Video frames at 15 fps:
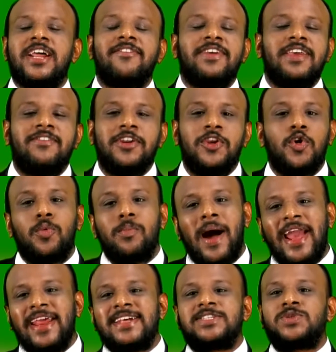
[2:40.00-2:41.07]
given you
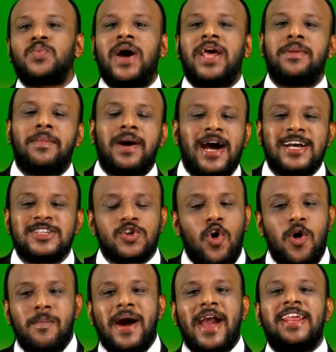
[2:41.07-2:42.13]
-1 marks or
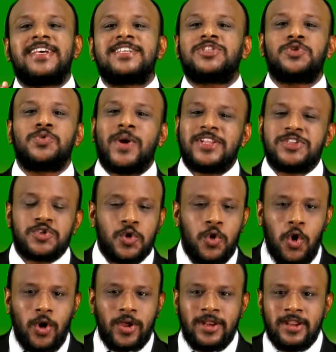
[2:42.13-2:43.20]
-2 and so
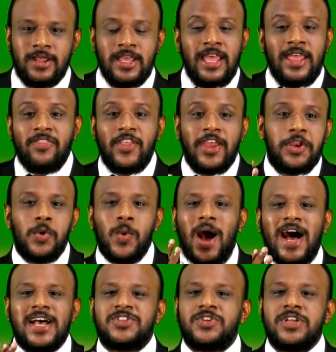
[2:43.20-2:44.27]
on. Then you
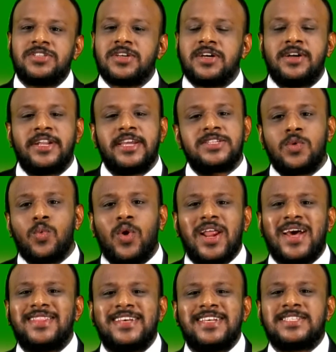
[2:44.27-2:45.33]
ask teacher, what are
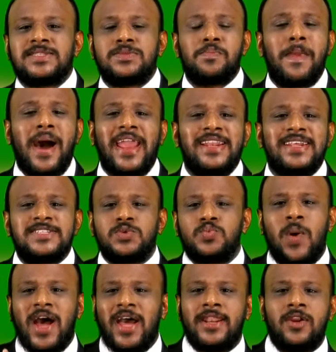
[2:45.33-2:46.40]
this
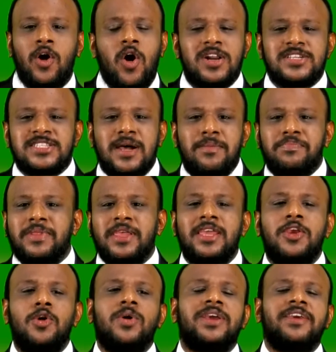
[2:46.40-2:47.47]
-1 or something
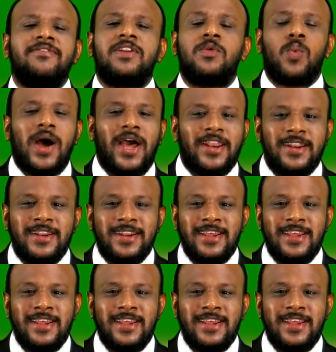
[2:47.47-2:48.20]
you are given 1.